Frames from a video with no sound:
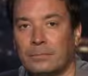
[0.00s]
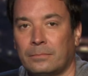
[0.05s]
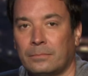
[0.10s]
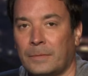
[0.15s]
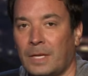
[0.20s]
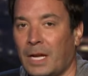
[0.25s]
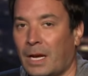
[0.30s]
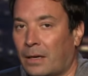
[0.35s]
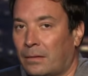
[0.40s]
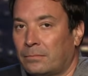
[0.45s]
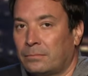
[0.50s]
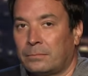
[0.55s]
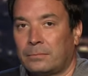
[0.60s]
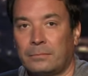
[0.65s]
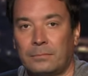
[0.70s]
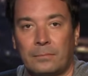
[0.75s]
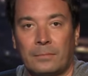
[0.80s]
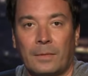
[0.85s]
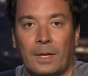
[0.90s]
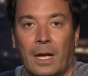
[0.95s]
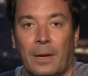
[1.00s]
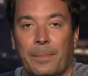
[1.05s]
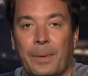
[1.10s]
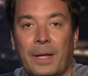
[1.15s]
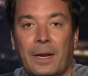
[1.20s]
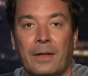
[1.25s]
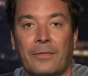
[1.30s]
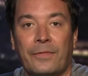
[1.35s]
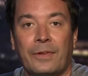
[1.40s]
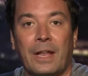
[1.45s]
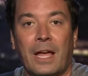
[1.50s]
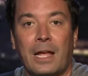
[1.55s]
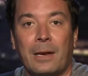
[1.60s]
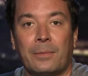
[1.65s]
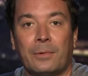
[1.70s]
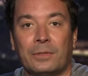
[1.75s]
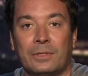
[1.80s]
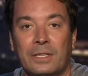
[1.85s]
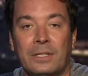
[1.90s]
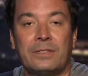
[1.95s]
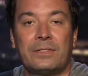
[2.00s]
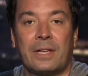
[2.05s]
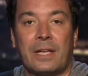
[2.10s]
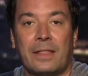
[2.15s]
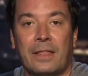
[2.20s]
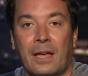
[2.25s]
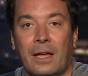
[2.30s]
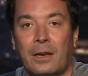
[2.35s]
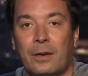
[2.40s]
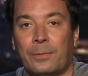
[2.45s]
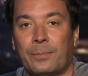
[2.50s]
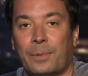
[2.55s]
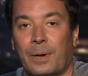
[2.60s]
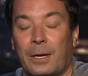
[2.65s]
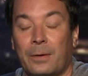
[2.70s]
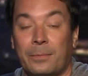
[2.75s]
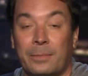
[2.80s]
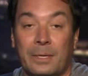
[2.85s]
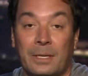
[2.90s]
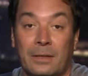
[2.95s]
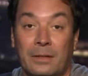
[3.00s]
Yeah. I bet if an animal did say that, it would probably be